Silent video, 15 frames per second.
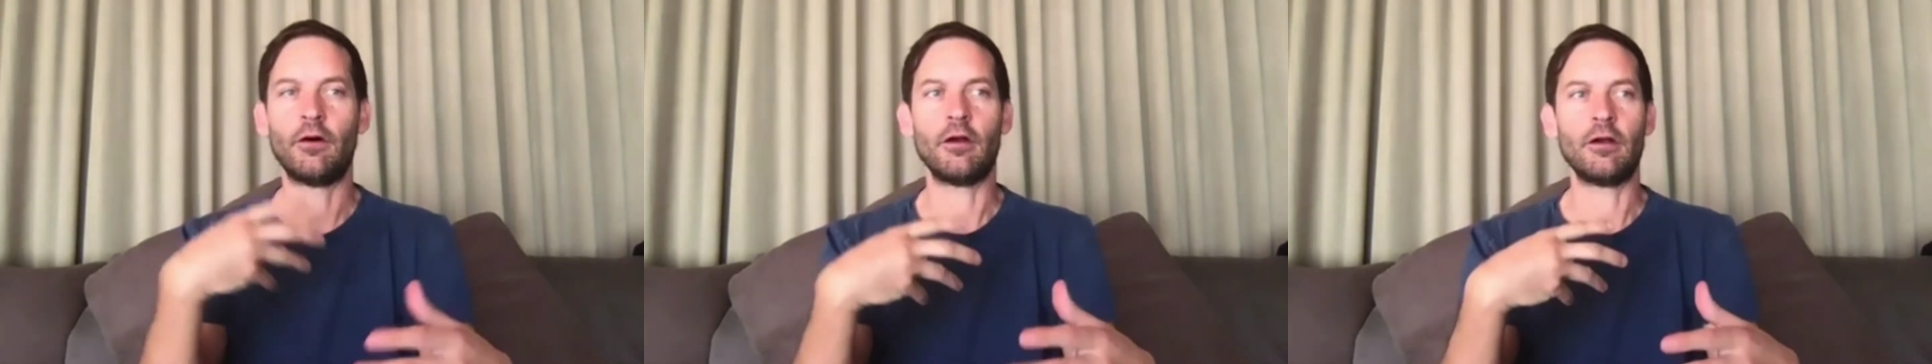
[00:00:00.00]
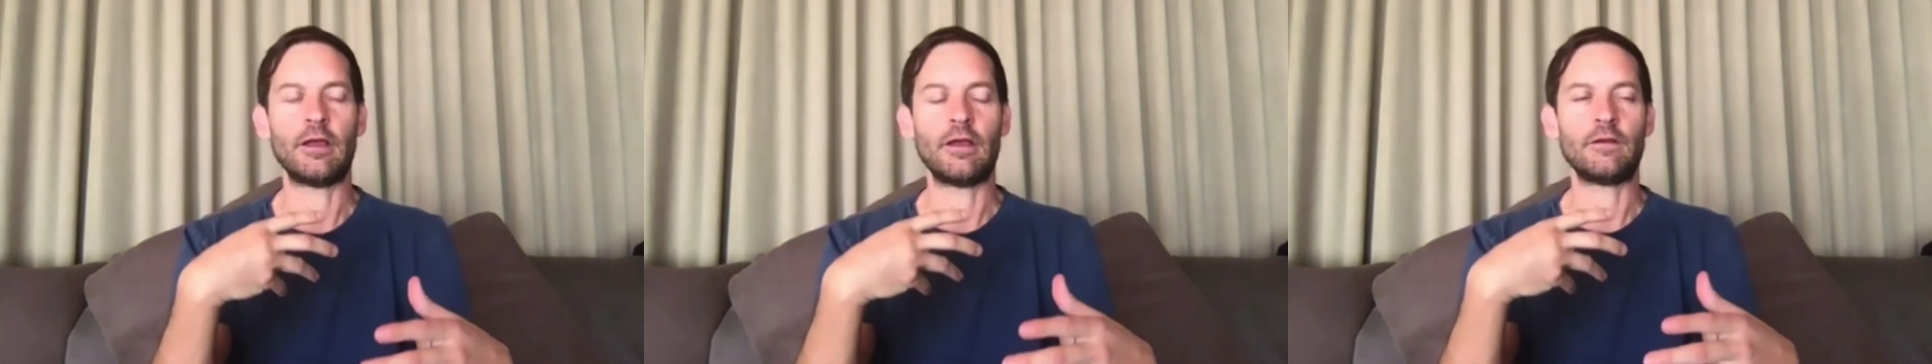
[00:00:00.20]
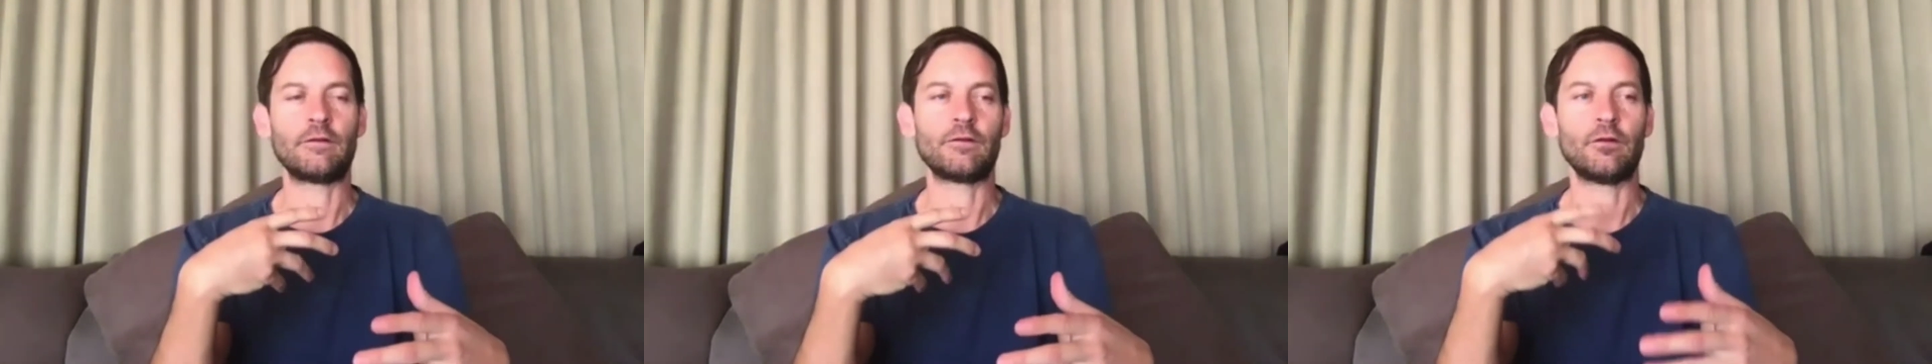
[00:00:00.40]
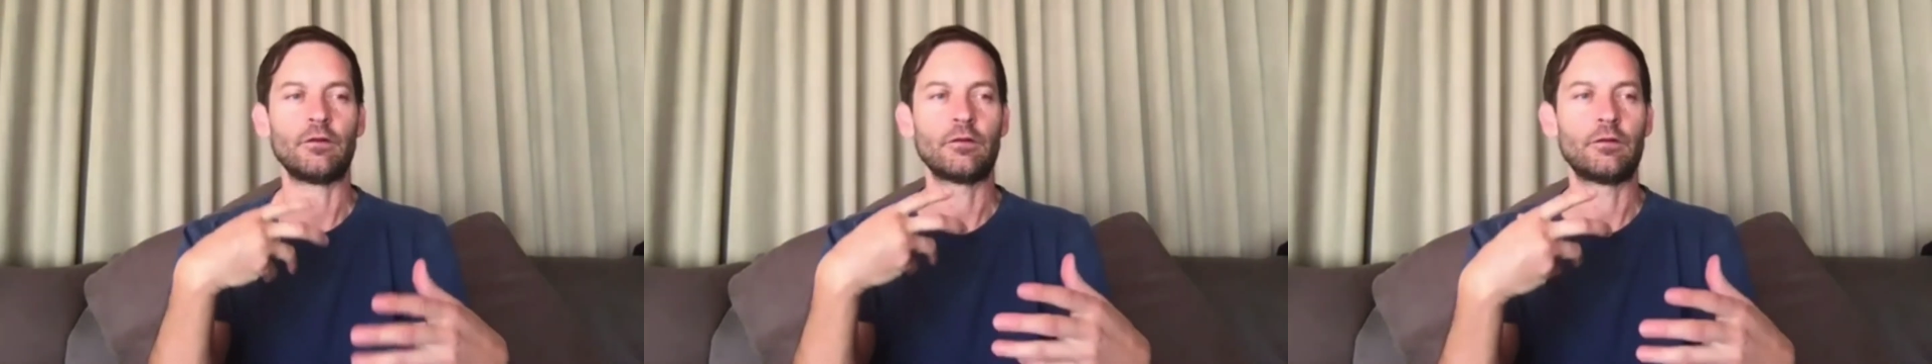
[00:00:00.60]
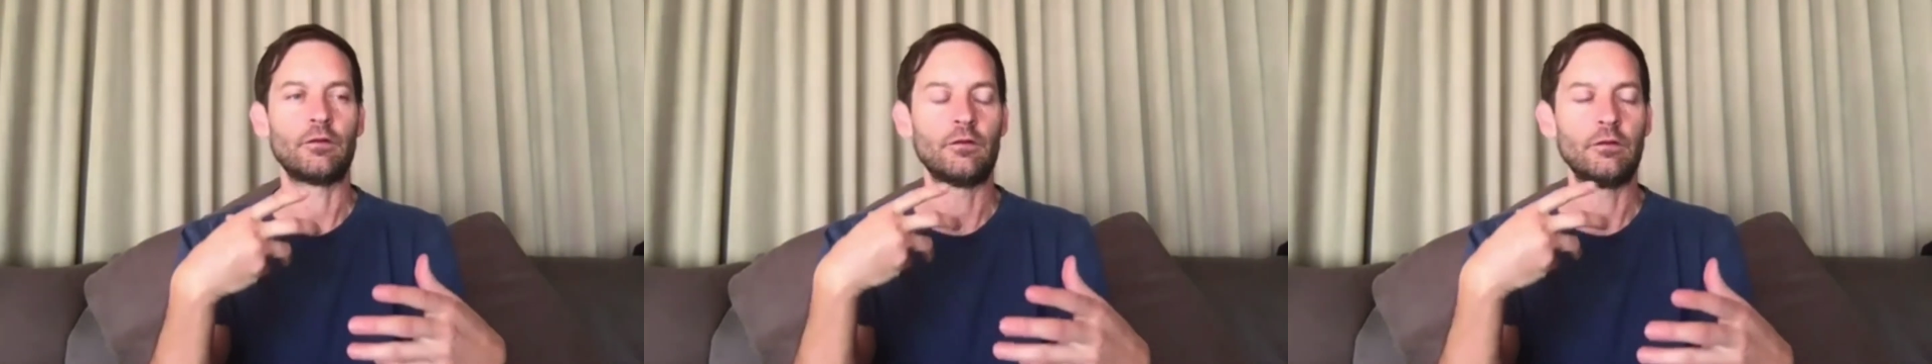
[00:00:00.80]
artists
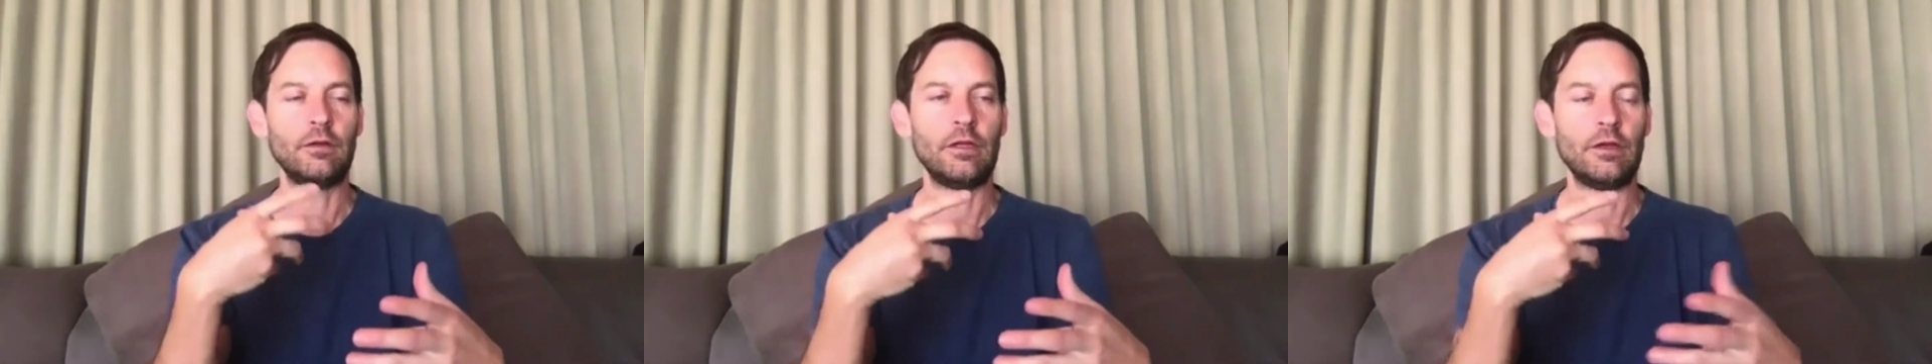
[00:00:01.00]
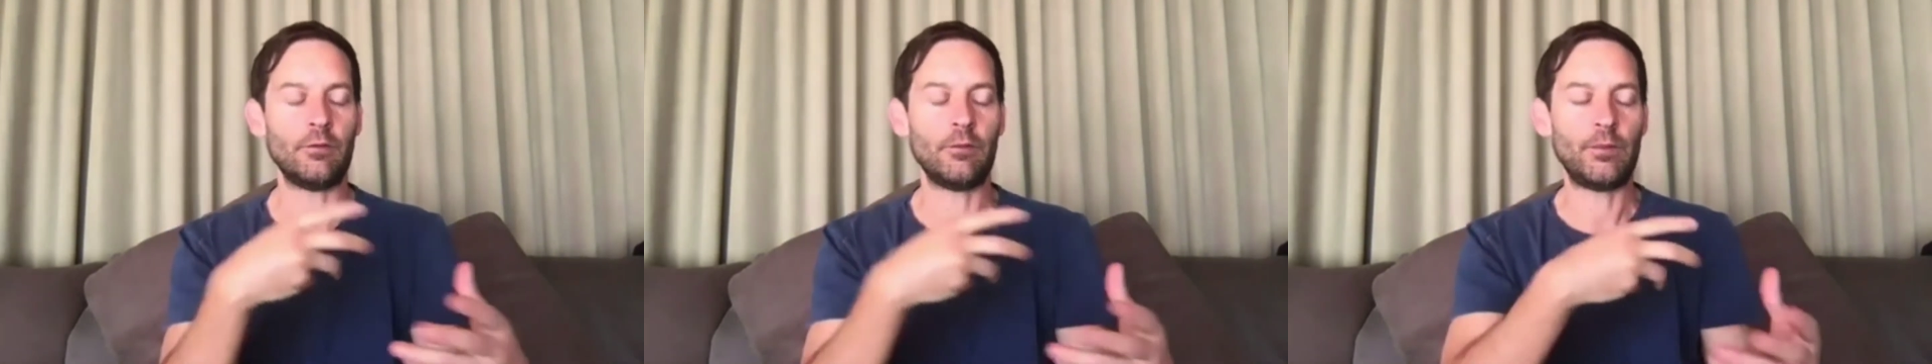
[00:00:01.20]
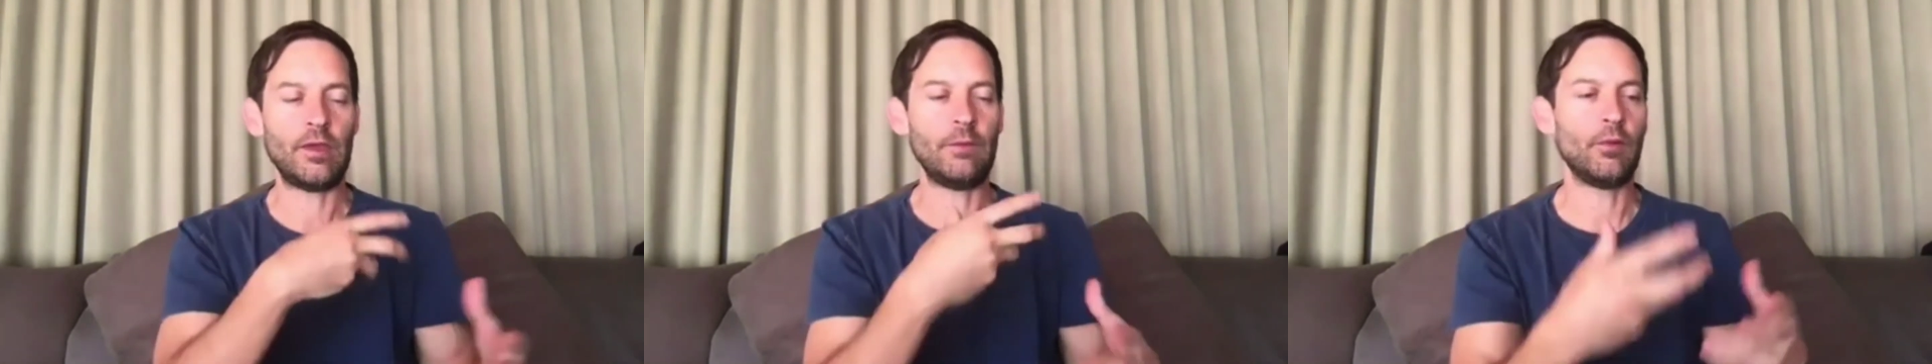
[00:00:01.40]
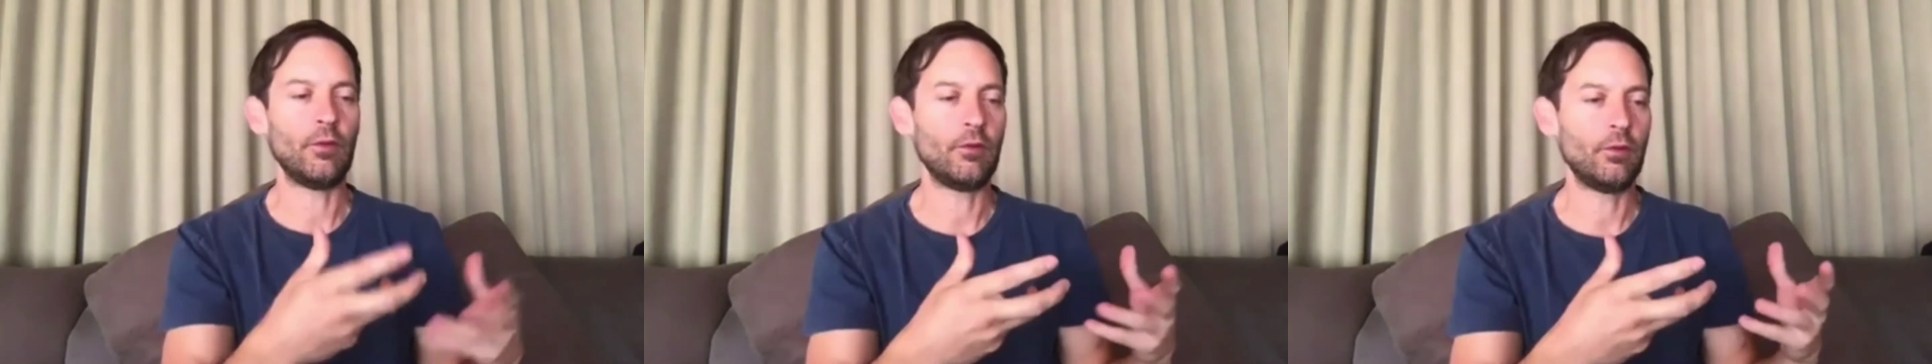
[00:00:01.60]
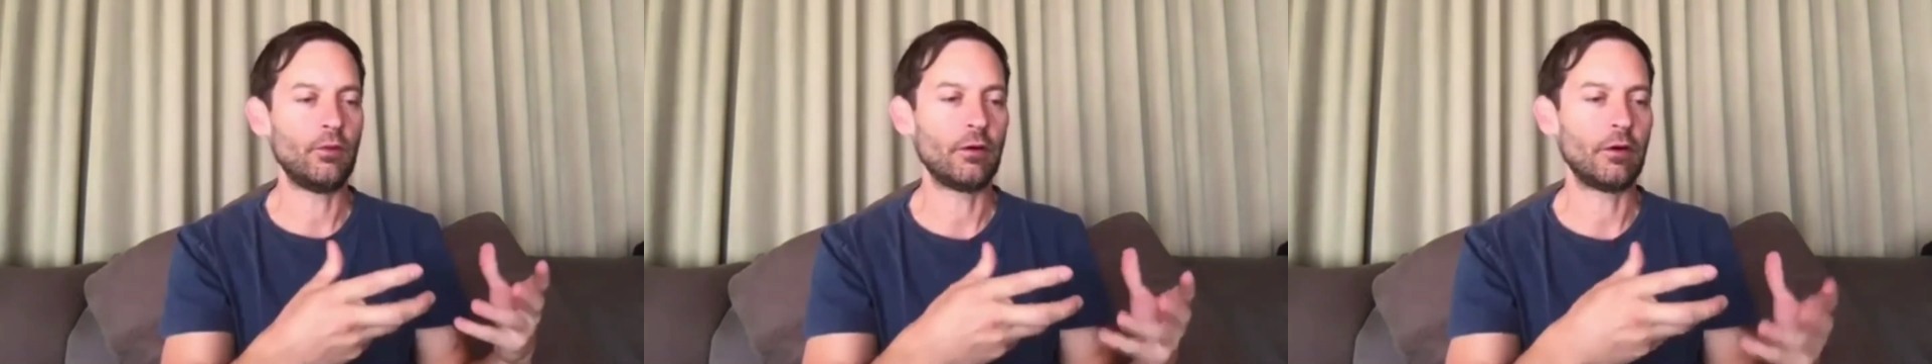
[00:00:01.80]
or, you know,
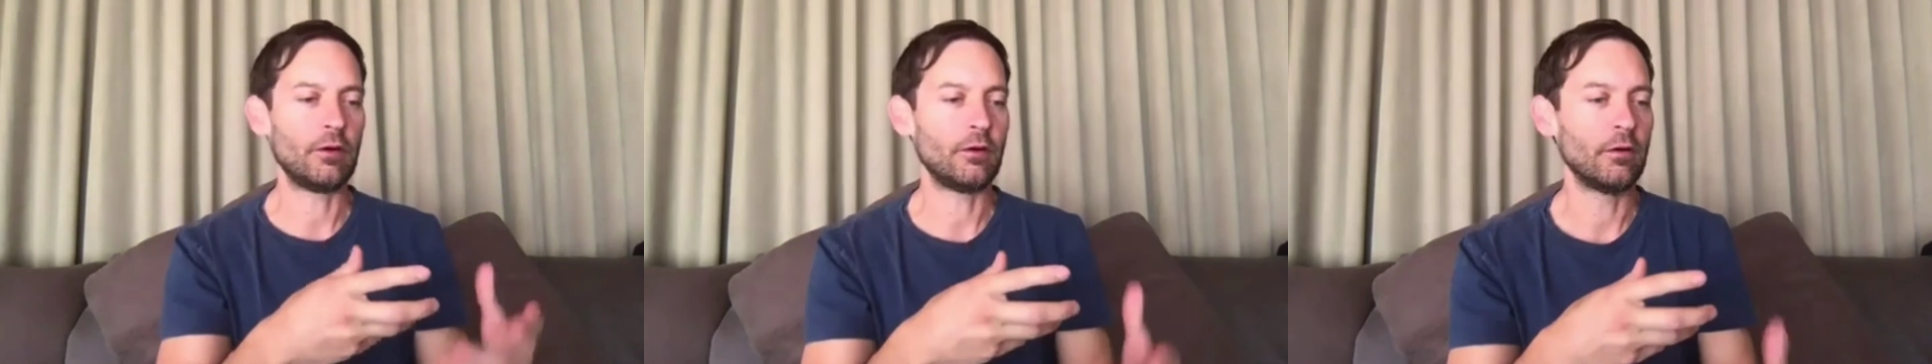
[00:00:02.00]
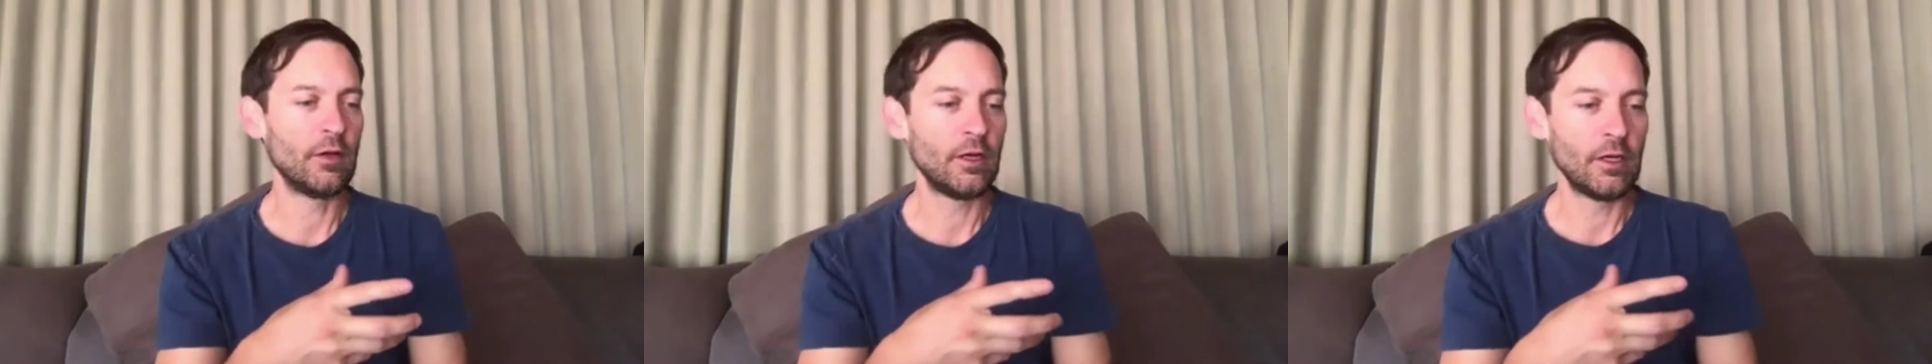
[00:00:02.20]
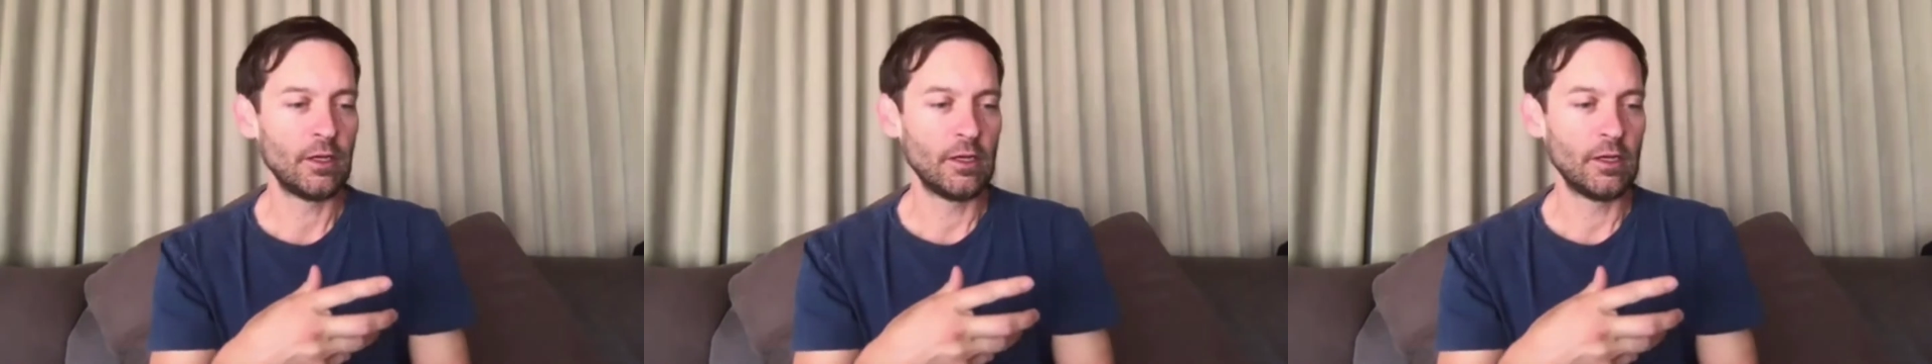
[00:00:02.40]
people who are